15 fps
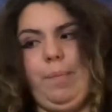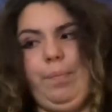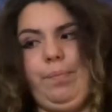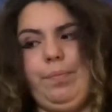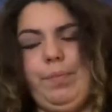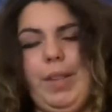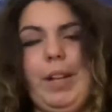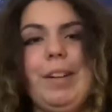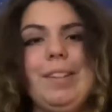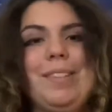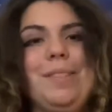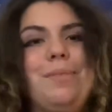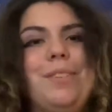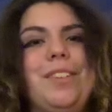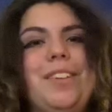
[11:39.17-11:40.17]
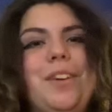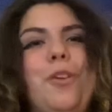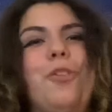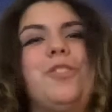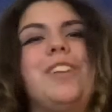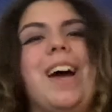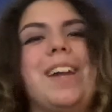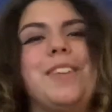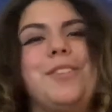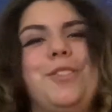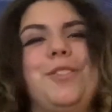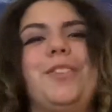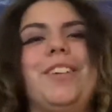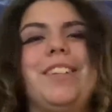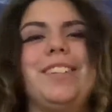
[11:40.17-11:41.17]
there are some really old
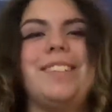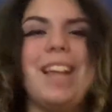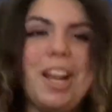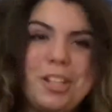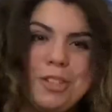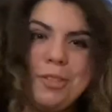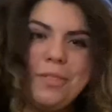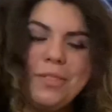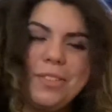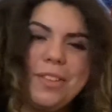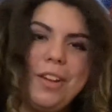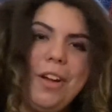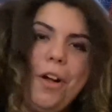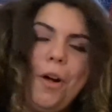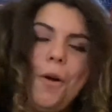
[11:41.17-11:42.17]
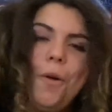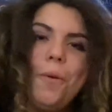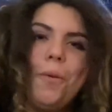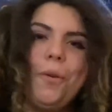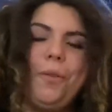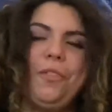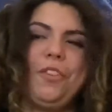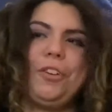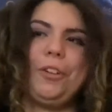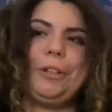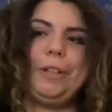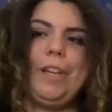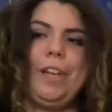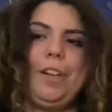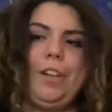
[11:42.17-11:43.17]
dinosaur statues over
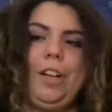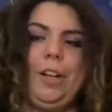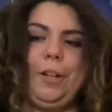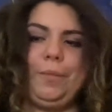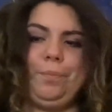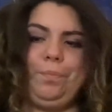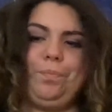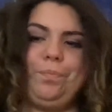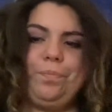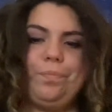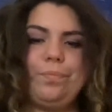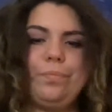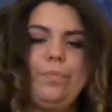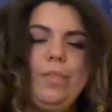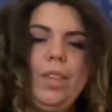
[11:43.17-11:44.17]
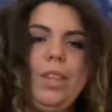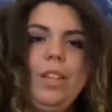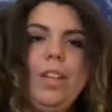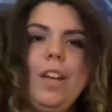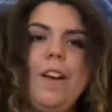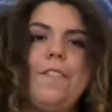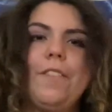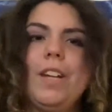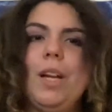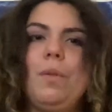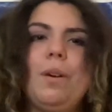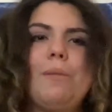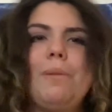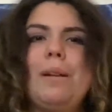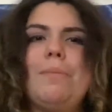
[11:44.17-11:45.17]
in, I forget
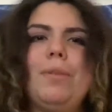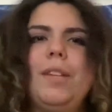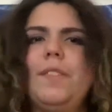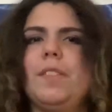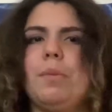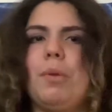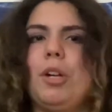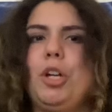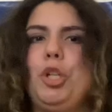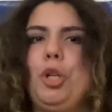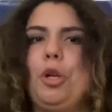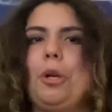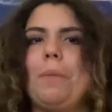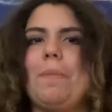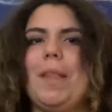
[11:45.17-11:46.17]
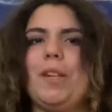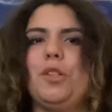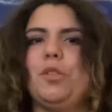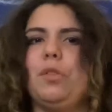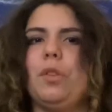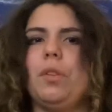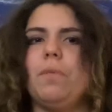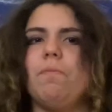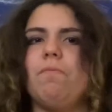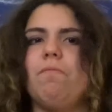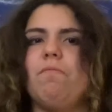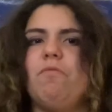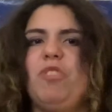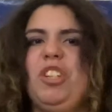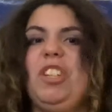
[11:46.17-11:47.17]
where, but I believe somewhere in Europe that just look
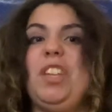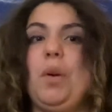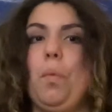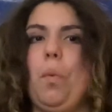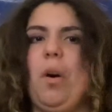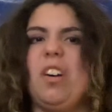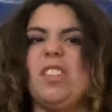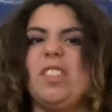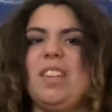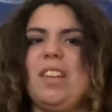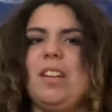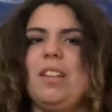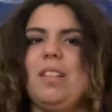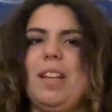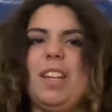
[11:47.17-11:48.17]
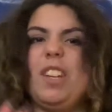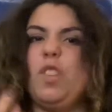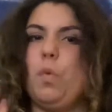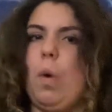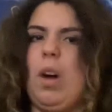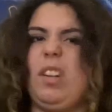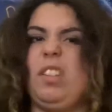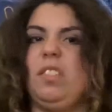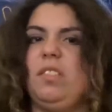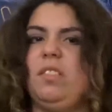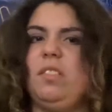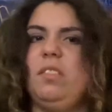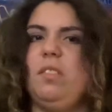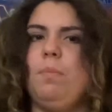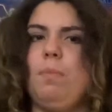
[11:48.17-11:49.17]
really wonky, like
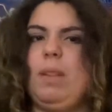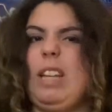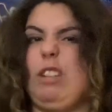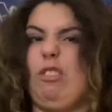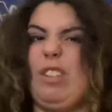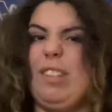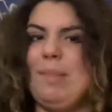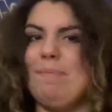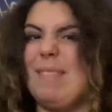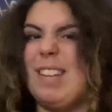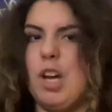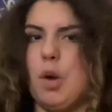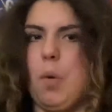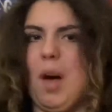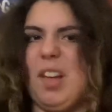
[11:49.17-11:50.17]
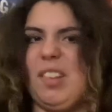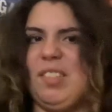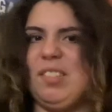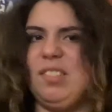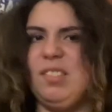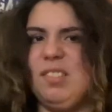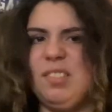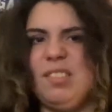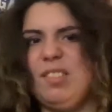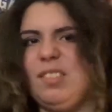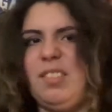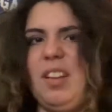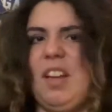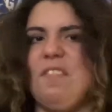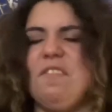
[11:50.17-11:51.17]
iguanas, but like really big iguanas and
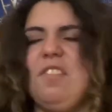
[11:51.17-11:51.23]
stuff.